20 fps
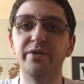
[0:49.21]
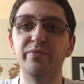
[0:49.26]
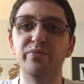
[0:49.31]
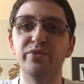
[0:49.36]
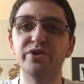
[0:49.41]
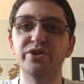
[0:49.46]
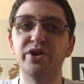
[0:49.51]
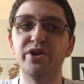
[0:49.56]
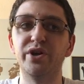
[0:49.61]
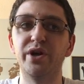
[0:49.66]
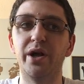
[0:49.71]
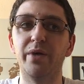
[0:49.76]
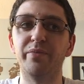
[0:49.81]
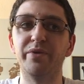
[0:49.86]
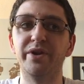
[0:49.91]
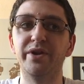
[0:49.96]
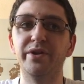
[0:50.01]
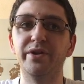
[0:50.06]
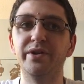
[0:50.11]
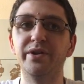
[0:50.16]
which all
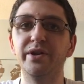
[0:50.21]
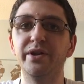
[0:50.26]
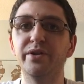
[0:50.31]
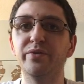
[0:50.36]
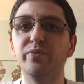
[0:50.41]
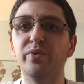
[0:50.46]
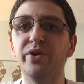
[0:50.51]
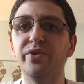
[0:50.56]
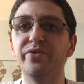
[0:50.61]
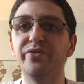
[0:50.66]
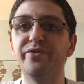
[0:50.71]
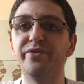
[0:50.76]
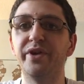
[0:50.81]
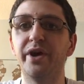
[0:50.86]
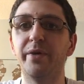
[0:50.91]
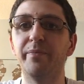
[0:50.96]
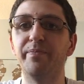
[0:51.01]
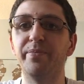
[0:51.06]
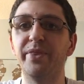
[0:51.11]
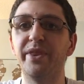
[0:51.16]
happen in one
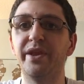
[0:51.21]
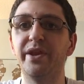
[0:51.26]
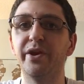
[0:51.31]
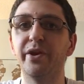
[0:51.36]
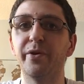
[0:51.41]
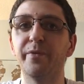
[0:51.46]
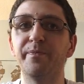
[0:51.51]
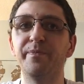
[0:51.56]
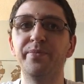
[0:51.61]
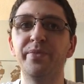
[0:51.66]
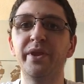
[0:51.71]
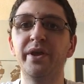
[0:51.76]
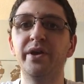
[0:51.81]
step here.